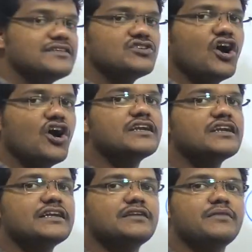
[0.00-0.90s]
on
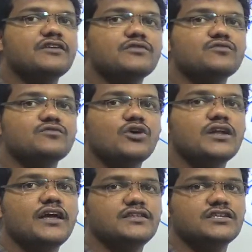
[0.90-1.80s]
treatment with what?
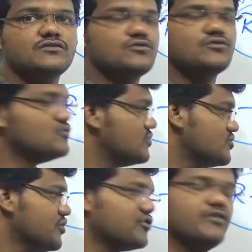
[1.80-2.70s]
HNO2 is
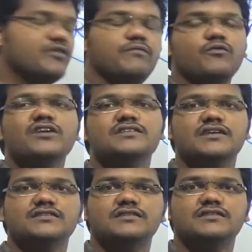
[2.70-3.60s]
going to give you
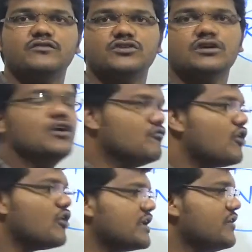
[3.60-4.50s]
CH3. For
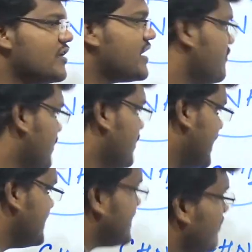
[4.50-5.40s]
your
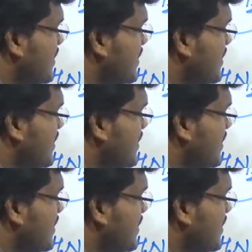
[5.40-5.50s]
convenience, I will